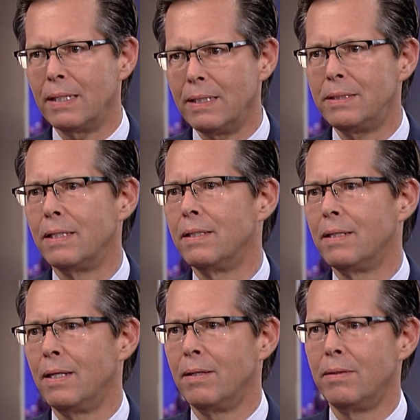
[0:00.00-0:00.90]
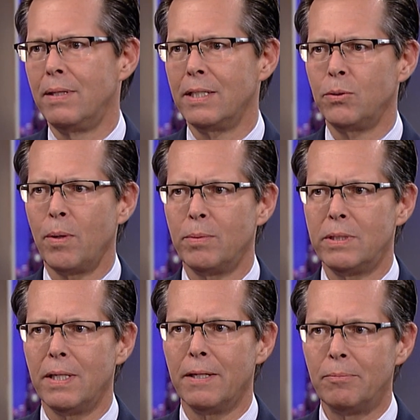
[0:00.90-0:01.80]
At least it, uh, that's the way we
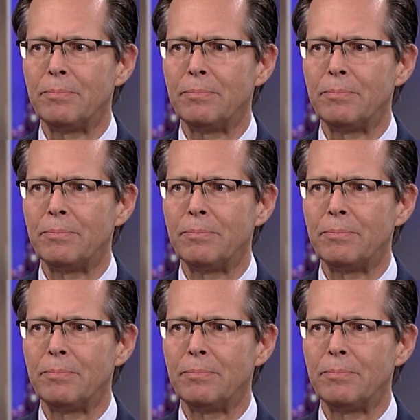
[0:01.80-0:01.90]
see it.